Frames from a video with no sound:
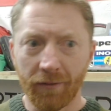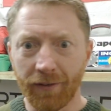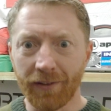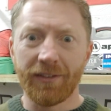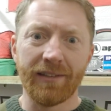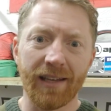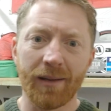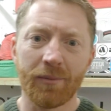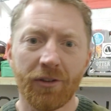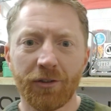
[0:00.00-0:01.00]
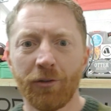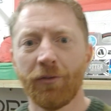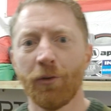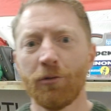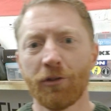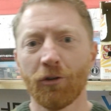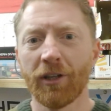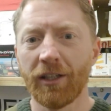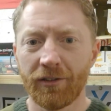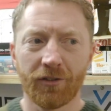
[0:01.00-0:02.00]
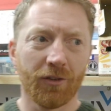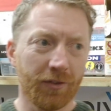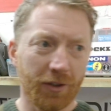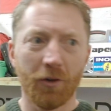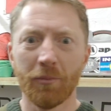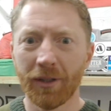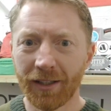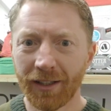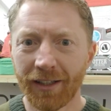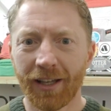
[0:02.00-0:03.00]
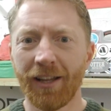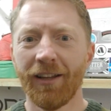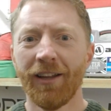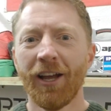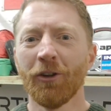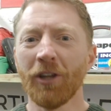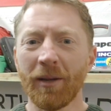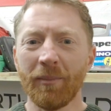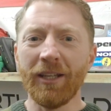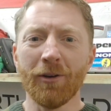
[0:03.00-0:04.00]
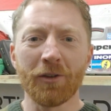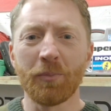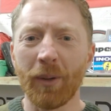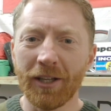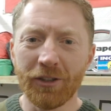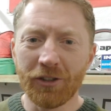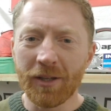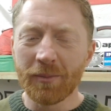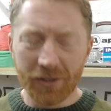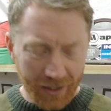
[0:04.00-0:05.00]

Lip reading: fancy types that do food cooking and stuff at home, unlike me who has pie and chips.